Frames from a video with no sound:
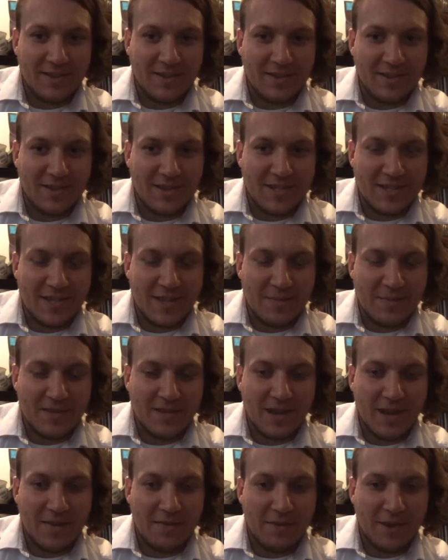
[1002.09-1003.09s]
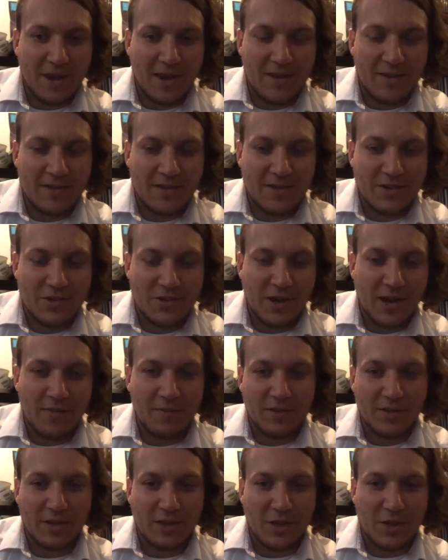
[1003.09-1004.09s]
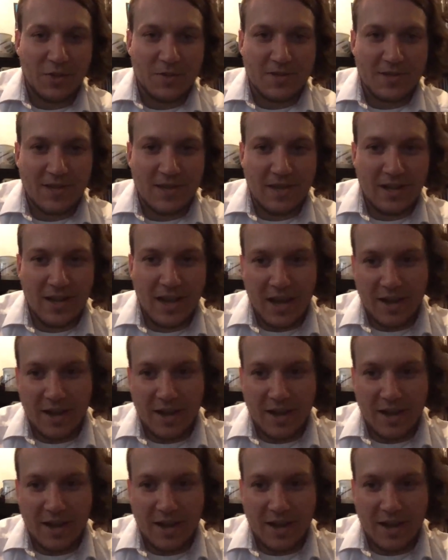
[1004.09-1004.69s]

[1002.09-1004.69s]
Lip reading: the teams that I've gone to travel to go see have